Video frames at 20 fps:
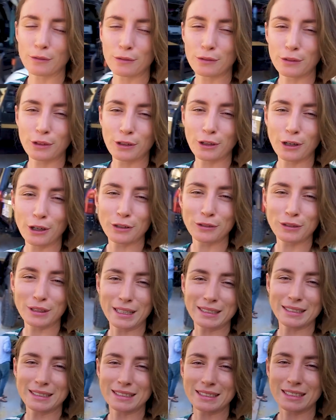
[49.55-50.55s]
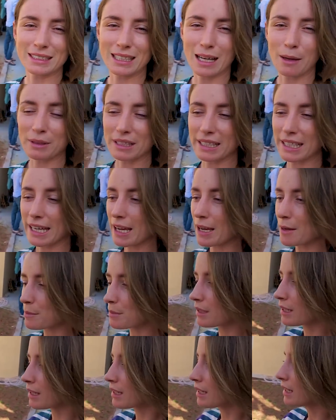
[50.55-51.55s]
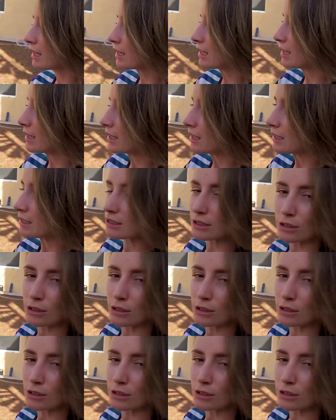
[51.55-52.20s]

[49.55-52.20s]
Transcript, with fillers: for overlanders to come and camp. It's